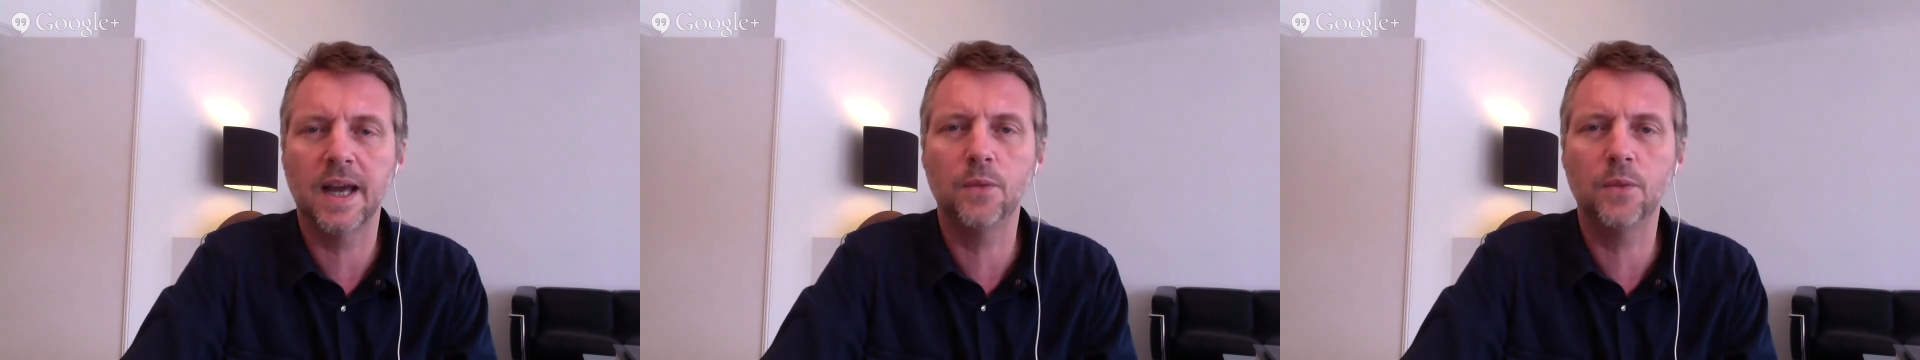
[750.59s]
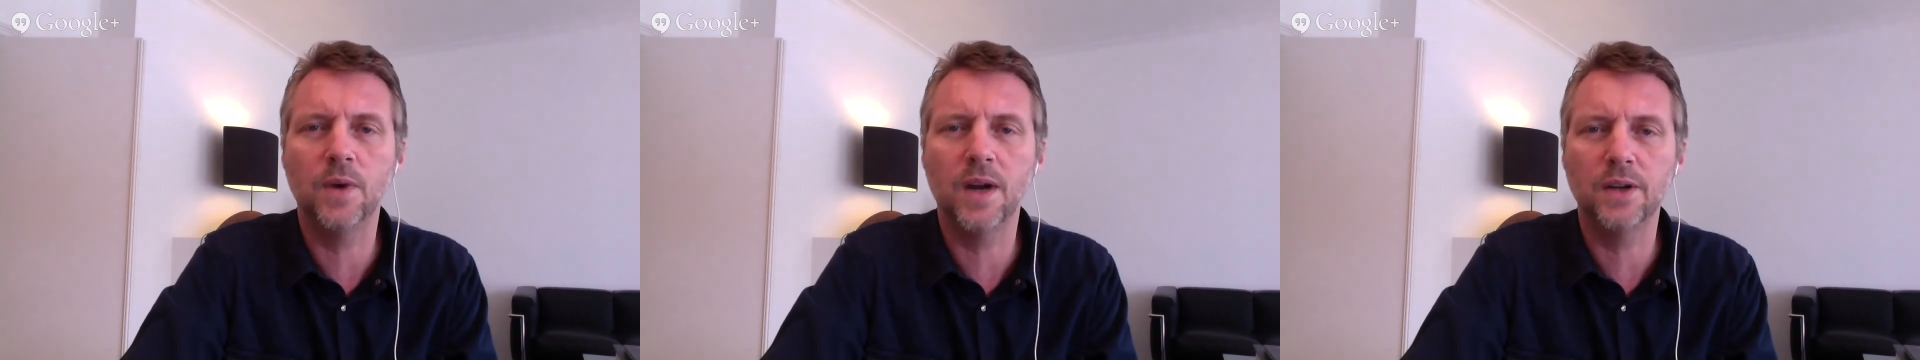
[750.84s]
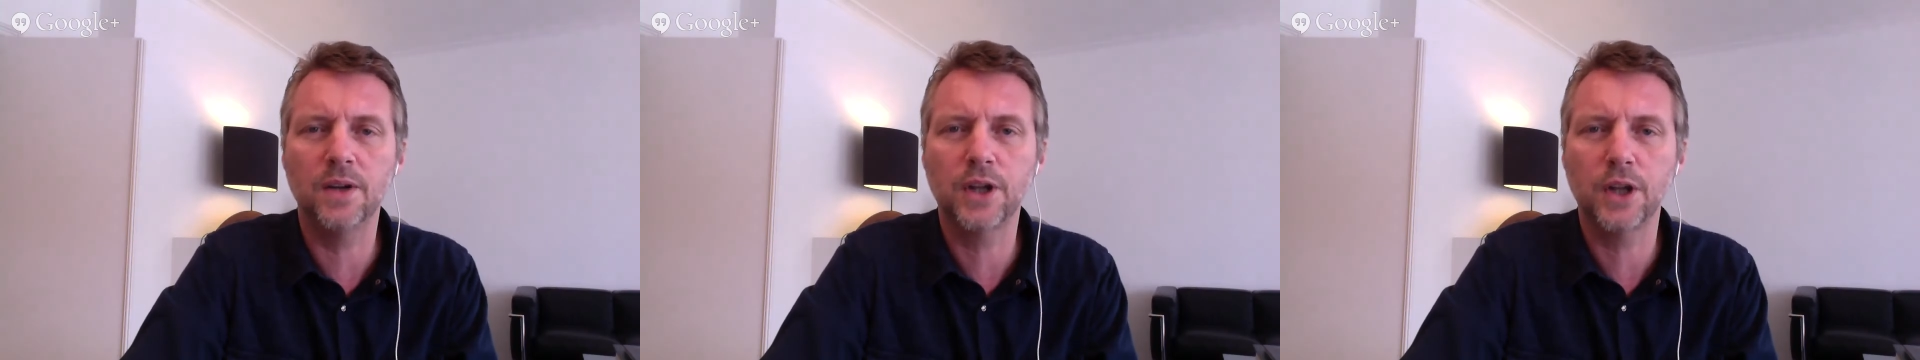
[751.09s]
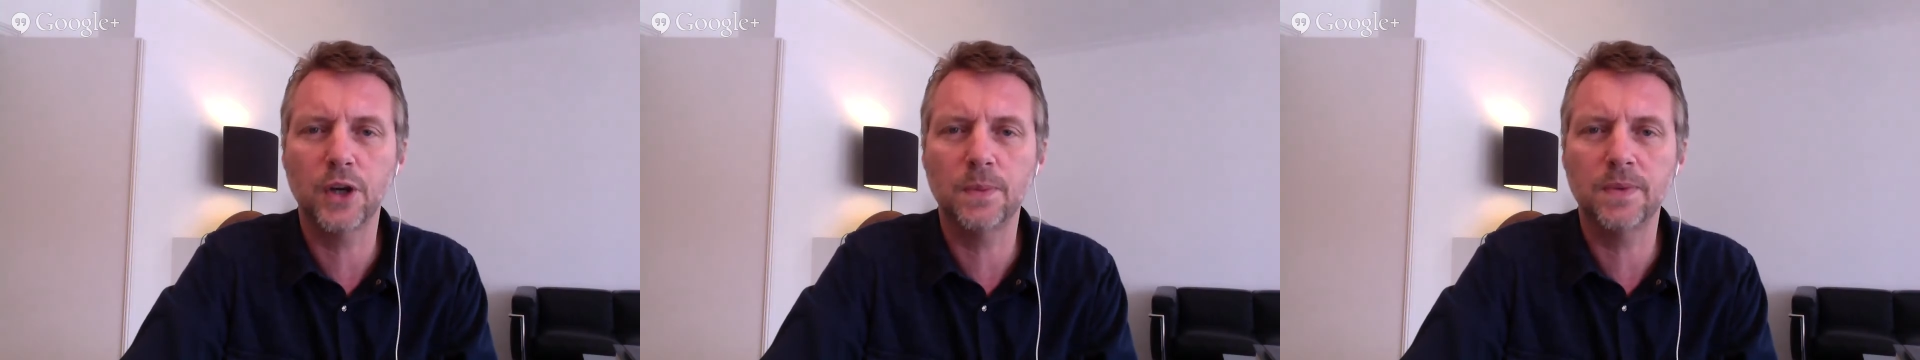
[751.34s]
a round
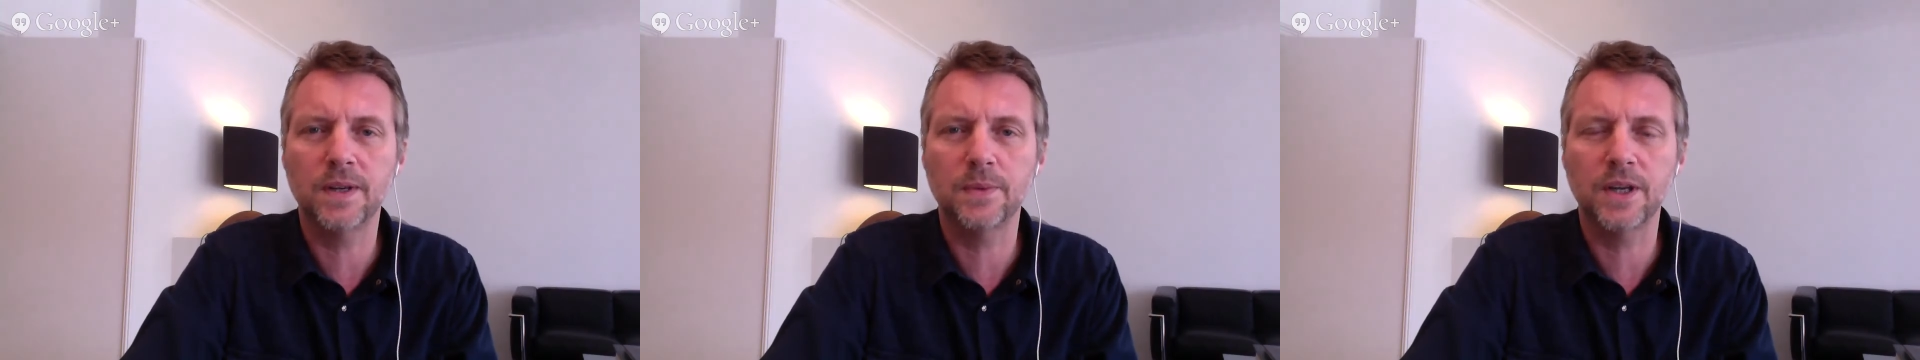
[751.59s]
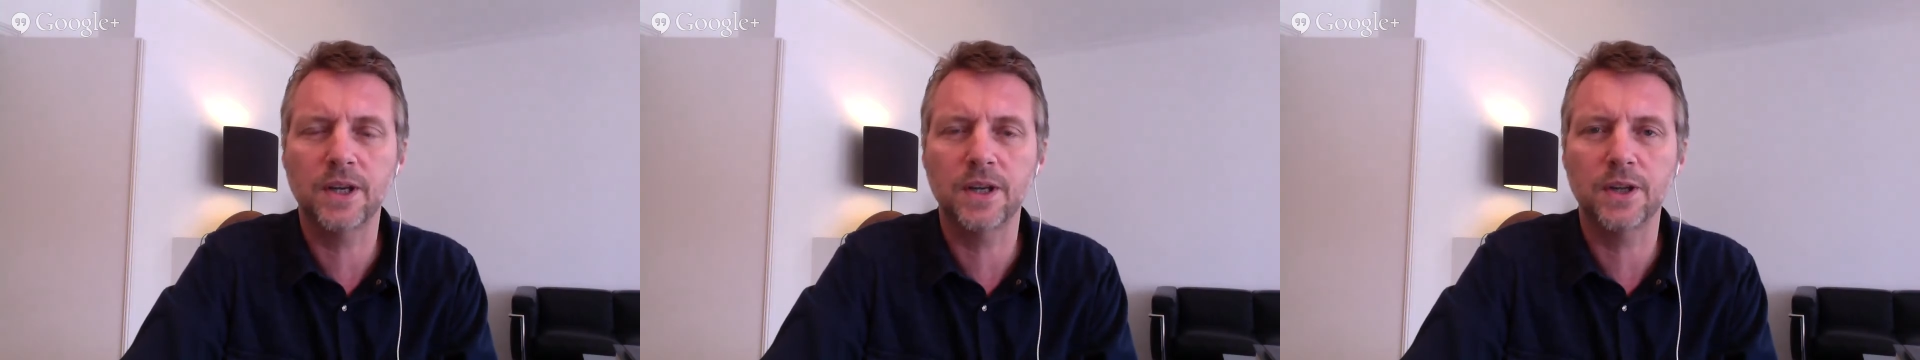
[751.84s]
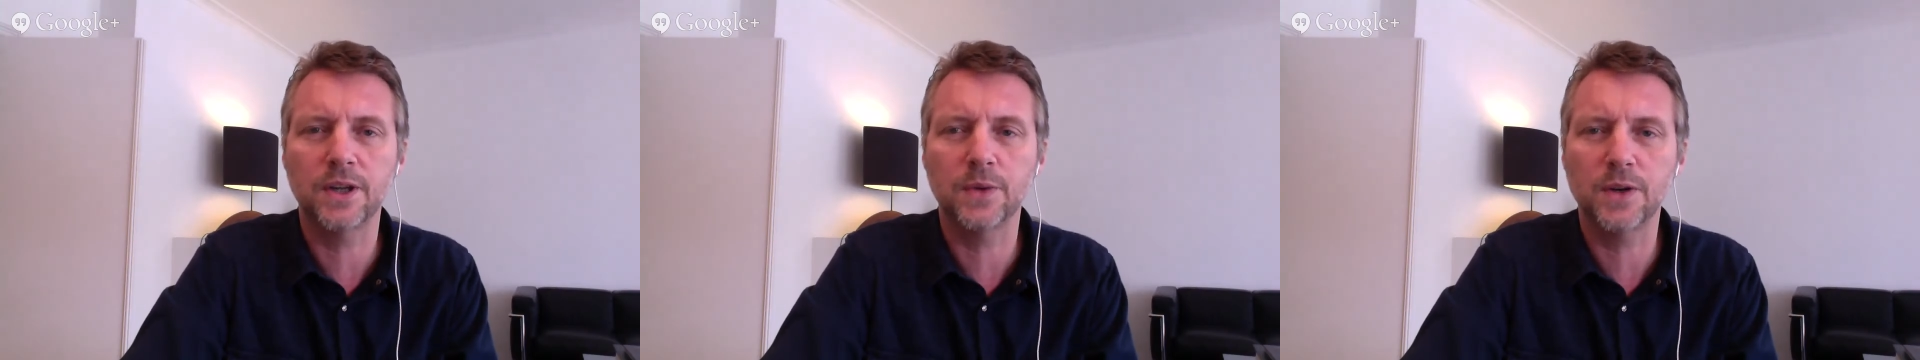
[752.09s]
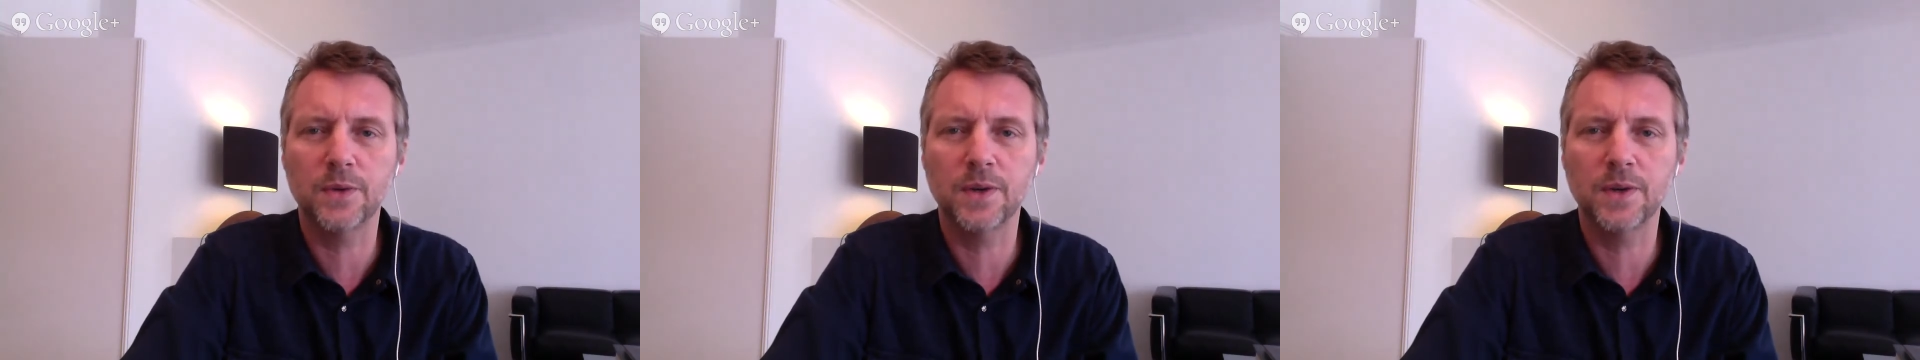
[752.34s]
globe that we can all run